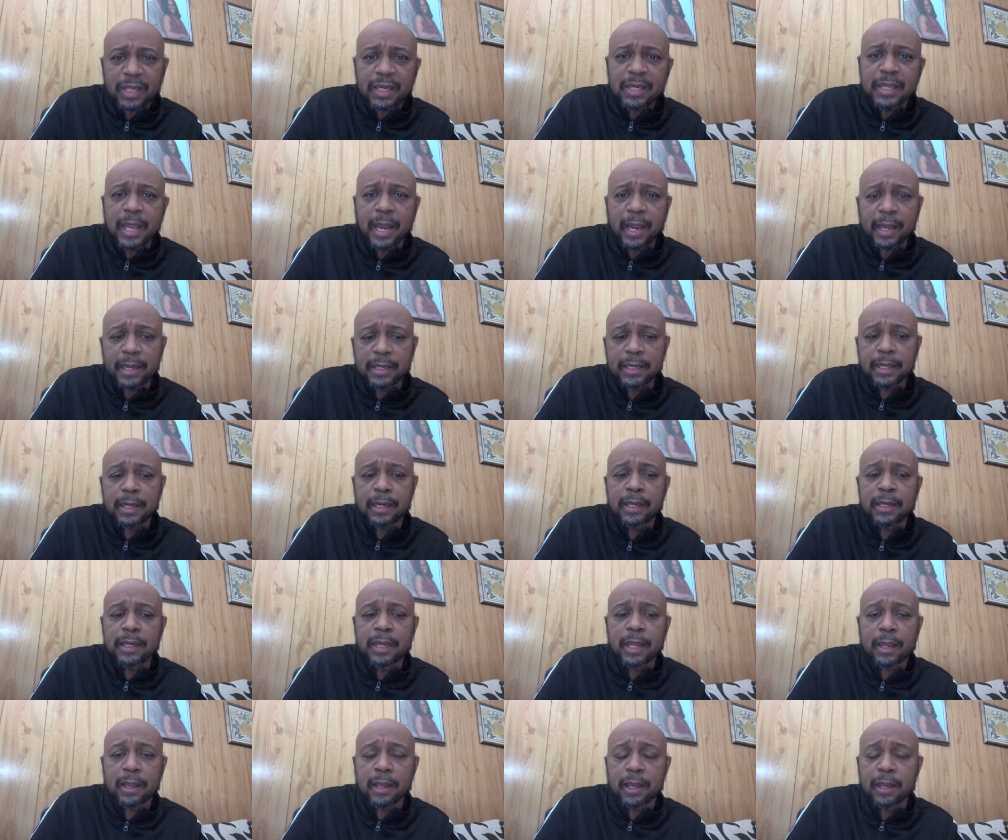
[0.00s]
the
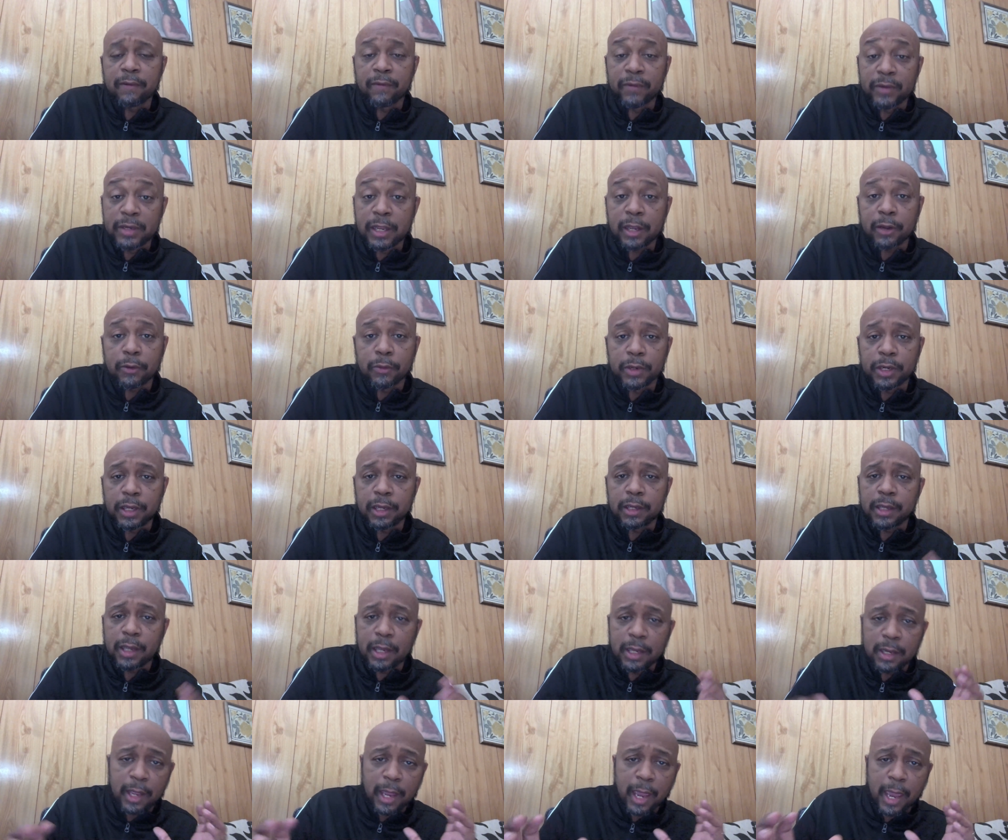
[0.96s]
idea of
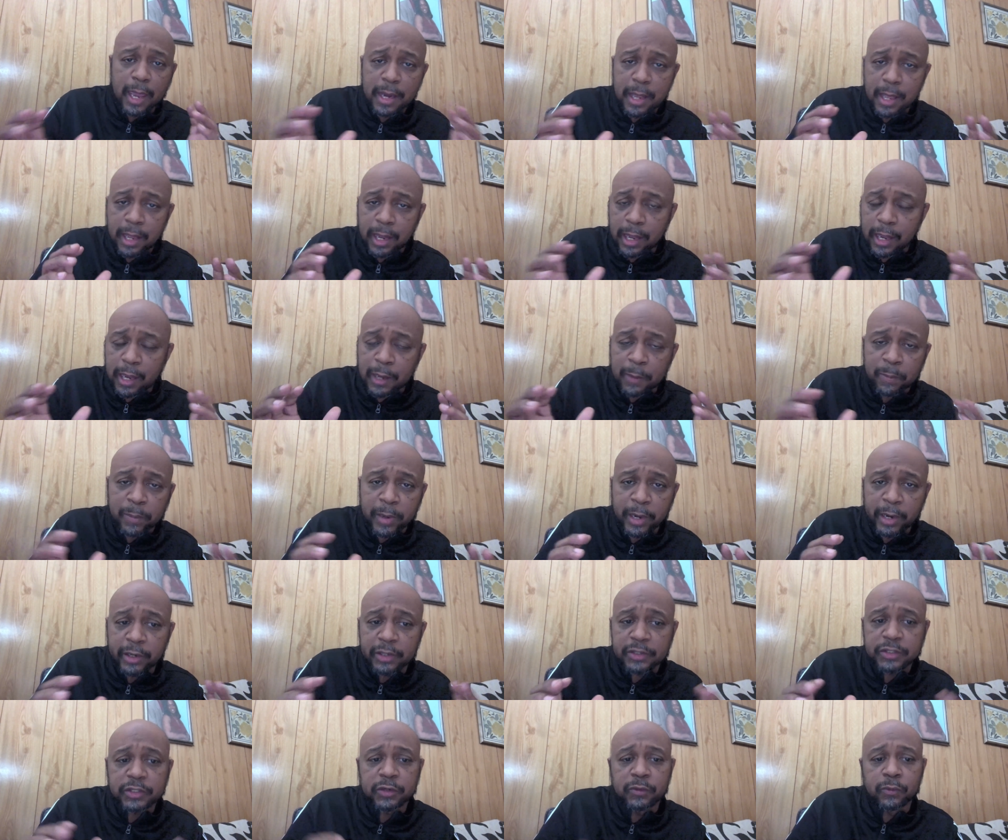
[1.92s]
iniquity in, in a
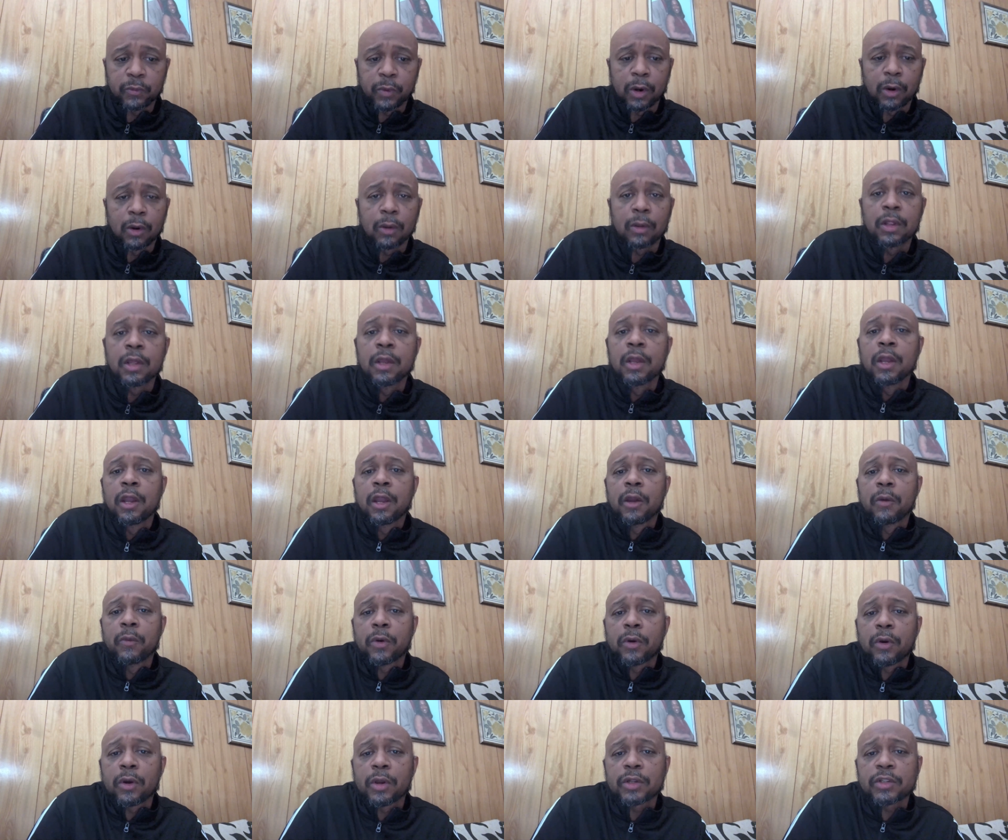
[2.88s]
comparison role.
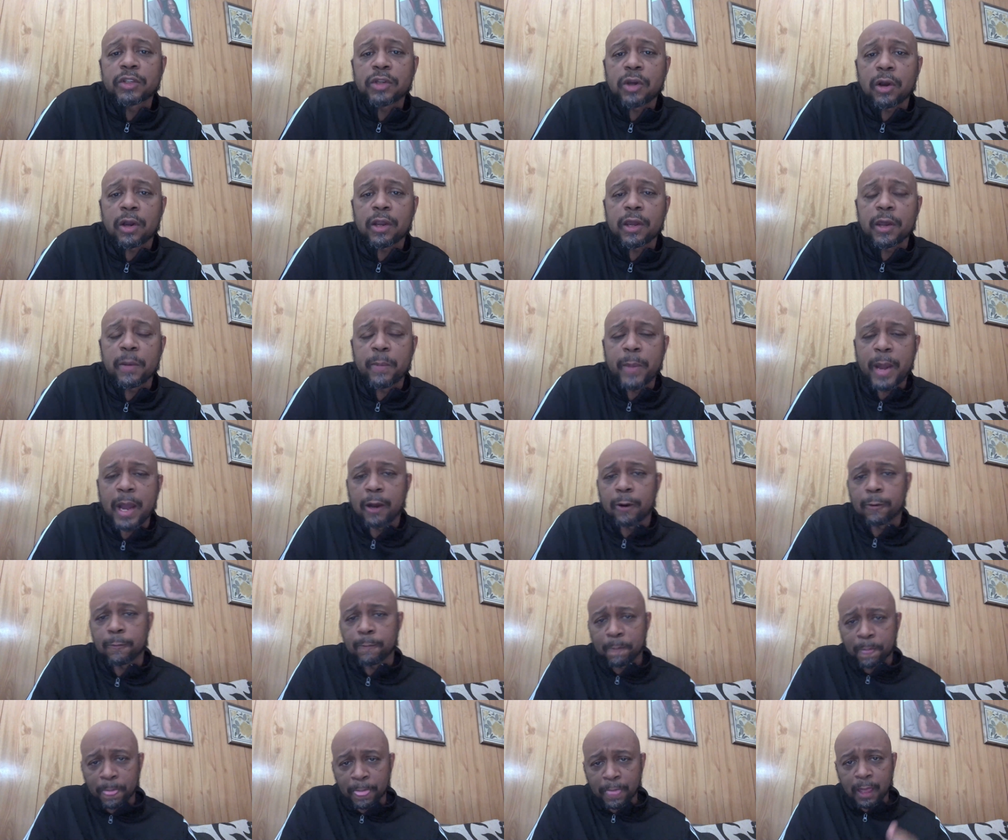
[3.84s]
And we're going to talk
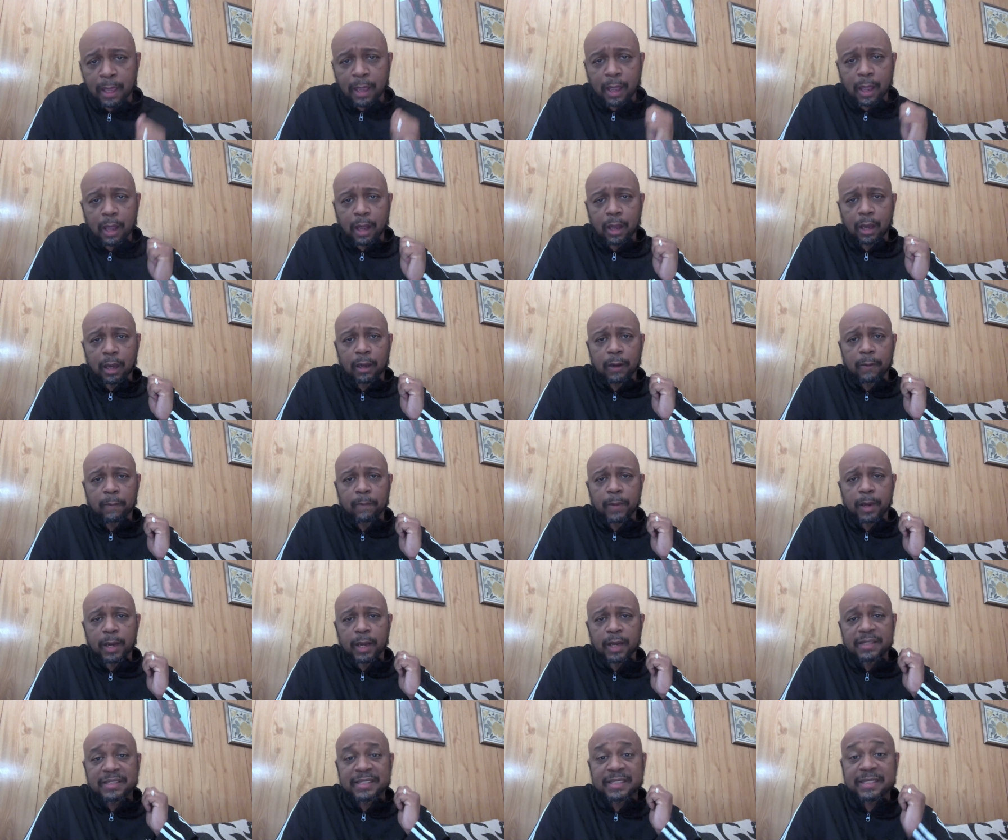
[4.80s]
about um,
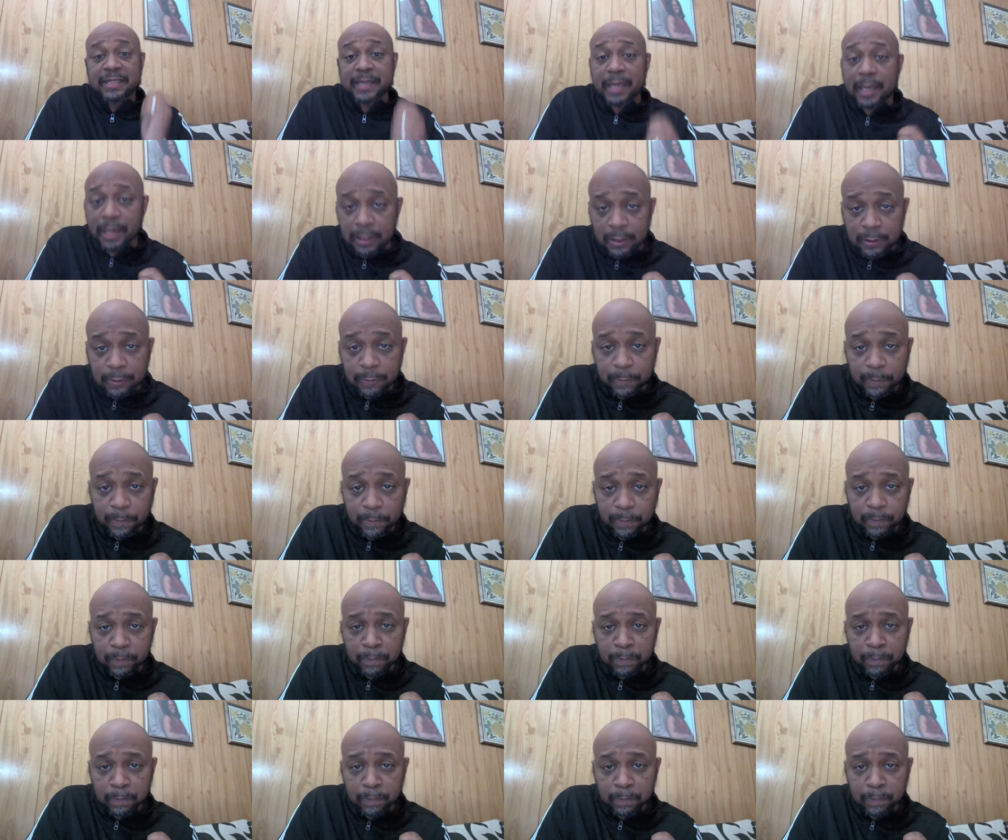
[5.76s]
uh, sin,